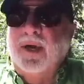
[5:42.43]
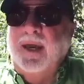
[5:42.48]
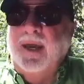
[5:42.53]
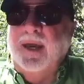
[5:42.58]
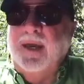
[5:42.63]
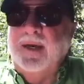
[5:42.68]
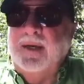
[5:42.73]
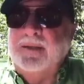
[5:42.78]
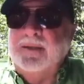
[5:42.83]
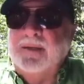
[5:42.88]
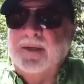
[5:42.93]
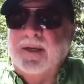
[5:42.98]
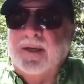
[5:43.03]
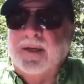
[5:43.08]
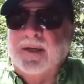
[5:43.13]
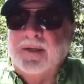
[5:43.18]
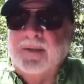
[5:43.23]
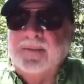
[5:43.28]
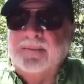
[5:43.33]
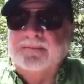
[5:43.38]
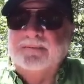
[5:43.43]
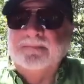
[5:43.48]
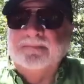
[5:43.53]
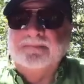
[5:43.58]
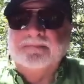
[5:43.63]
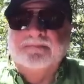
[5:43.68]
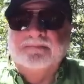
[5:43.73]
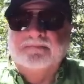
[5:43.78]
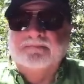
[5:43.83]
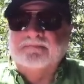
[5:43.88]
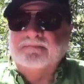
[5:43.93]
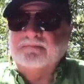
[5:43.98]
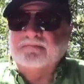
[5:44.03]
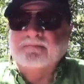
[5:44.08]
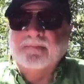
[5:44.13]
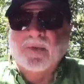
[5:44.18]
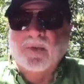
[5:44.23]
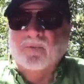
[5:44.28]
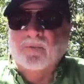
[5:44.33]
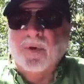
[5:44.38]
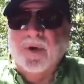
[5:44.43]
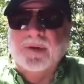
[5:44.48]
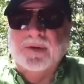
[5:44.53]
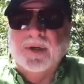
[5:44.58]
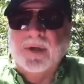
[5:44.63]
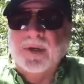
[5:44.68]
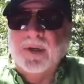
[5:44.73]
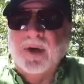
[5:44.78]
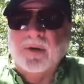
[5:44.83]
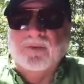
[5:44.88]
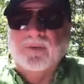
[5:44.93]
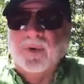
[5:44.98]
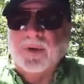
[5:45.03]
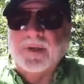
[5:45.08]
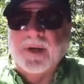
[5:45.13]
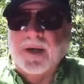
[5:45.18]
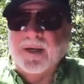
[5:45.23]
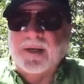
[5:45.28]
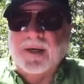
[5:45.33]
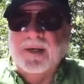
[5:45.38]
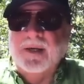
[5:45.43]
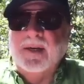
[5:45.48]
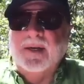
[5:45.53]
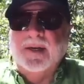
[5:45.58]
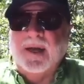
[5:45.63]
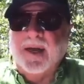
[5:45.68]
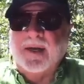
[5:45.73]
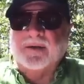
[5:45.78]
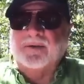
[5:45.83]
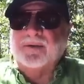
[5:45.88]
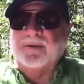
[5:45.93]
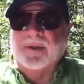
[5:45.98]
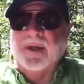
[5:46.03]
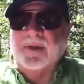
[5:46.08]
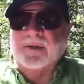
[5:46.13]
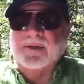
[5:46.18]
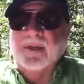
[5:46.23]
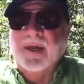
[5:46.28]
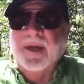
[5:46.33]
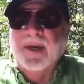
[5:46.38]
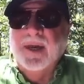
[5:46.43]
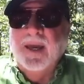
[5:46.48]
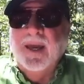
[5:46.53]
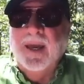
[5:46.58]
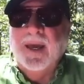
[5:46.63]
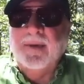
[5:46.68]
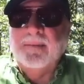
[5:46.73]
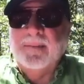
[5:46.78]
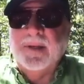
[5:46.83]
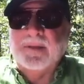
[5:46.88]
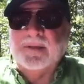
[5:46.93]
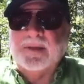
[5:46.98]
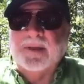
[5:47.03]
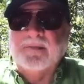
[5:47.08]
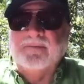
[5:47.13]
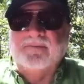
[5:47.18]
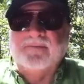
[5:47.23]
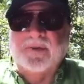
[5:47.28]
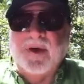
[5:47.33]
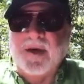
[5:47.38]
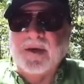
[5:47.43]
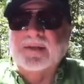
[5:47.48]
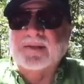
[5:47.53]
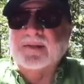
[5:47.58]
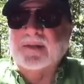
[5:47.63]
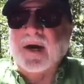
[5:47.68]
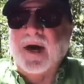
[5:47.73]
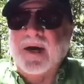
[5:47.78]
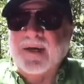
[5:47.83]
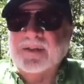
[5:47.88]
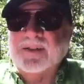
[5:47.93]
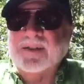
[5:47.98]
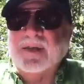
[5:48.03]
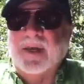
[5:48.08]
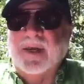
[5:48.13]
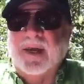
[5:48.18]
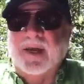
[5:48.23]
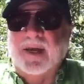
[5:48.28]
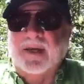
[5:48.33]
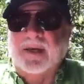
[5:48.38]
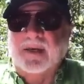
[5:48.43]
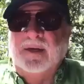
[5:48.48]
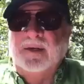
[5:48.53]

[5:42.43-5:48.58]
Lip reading: And, we're not getting accurate things. How about the fake dossier?